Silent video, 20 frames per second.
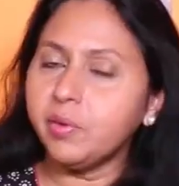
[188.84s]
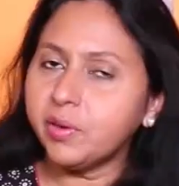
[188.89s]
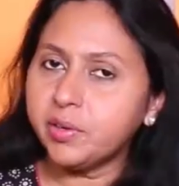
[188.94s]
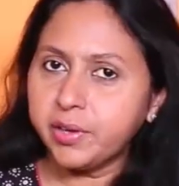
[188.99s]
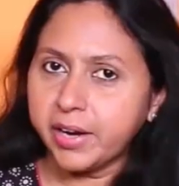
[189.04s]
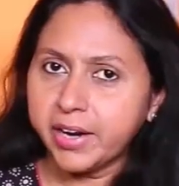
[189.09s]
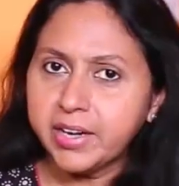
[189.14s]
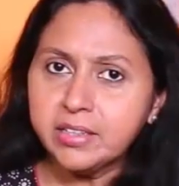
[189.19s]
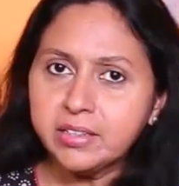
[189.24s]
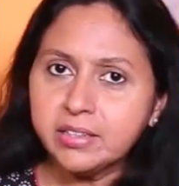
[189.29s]
will
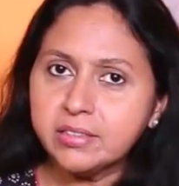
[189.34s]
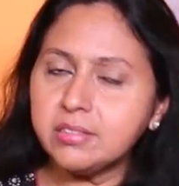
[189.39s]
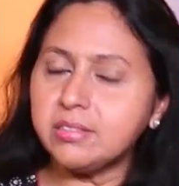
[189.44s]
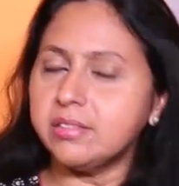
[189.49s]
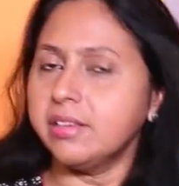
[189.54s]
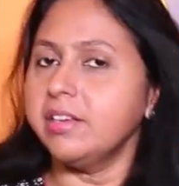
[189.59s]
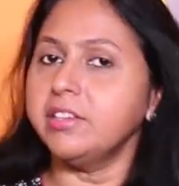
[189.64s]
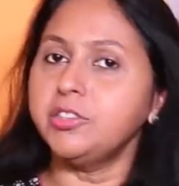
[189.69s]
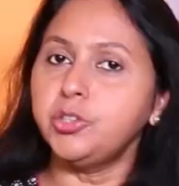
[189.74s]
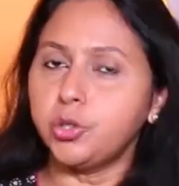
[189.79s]
grind
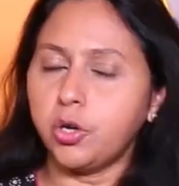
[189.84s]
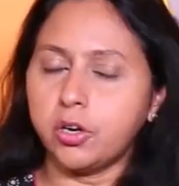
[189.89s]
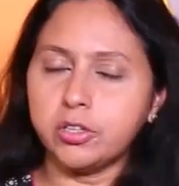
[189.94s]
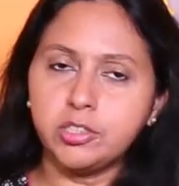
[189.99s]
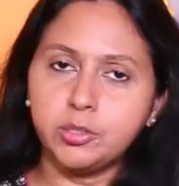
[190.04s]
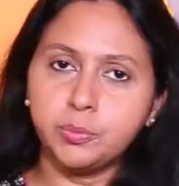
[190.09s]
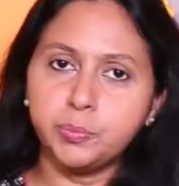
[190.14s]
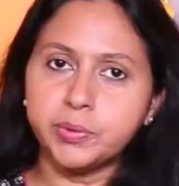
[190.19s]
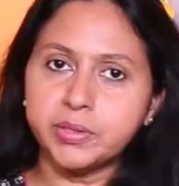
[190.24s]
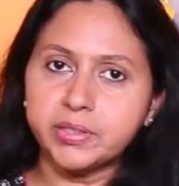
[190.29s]
this in short
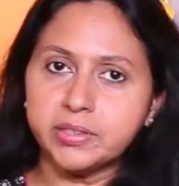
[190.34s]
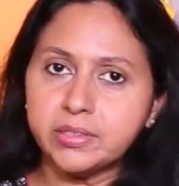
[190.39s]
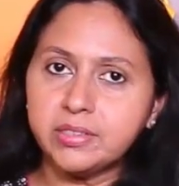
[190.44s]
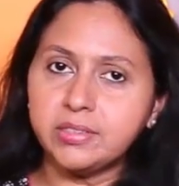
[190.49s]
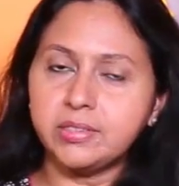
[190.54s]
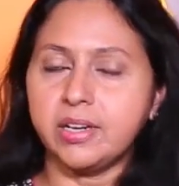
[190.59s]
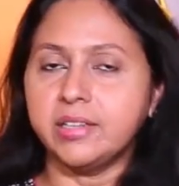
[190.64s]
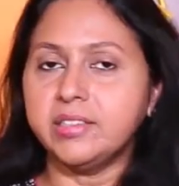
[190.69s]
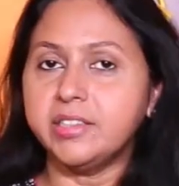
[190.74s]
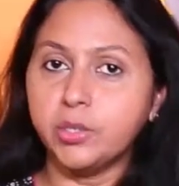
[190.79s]

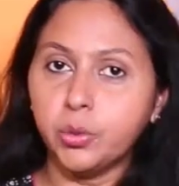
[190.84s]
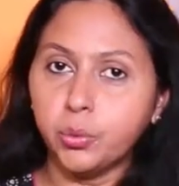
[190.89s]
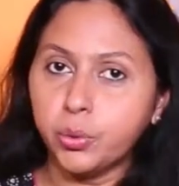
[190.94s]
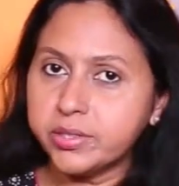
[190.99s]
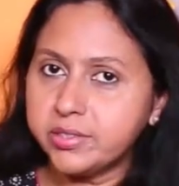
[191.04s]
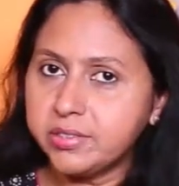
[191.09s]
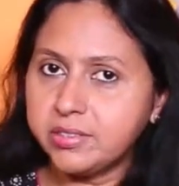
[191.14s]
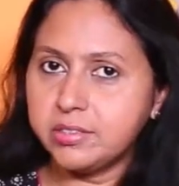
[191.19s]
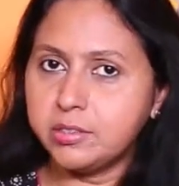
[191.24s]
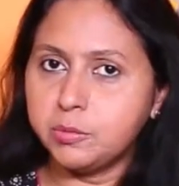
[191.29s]
spurts at the
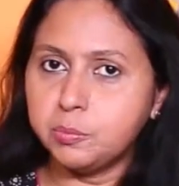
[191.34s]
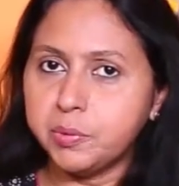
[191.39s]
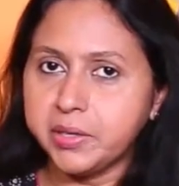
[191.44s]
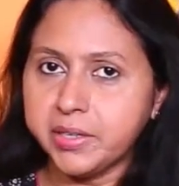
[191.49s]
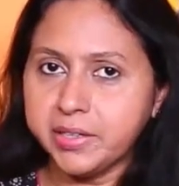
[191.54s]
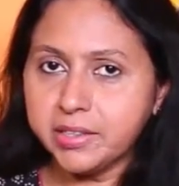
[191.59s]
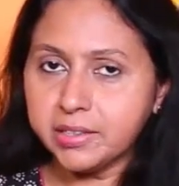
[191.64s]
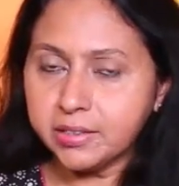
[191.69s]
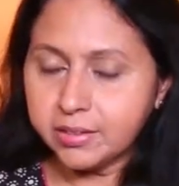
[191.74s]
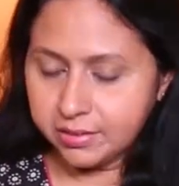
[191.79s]
lowest
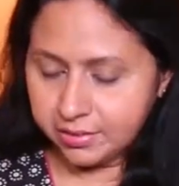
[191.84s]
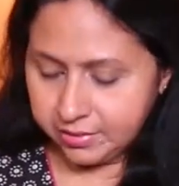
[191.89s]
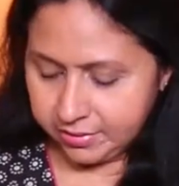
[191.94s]
speed.